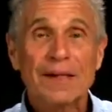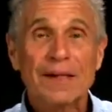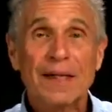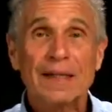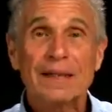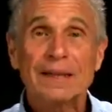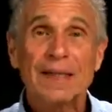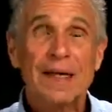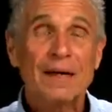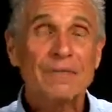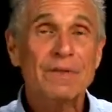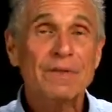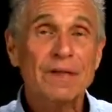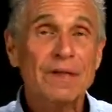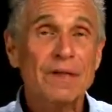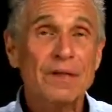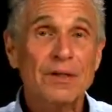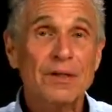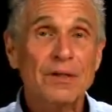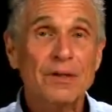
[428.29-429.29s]
as
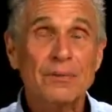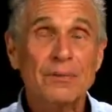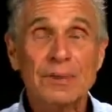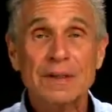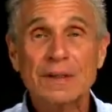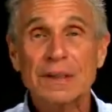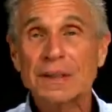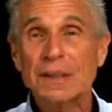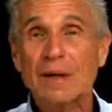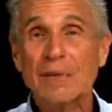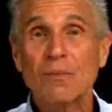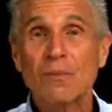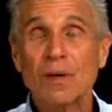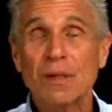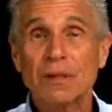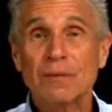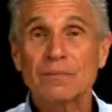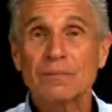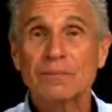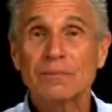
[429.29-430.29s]
having dinner with
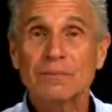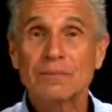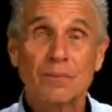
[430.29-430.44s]
someone.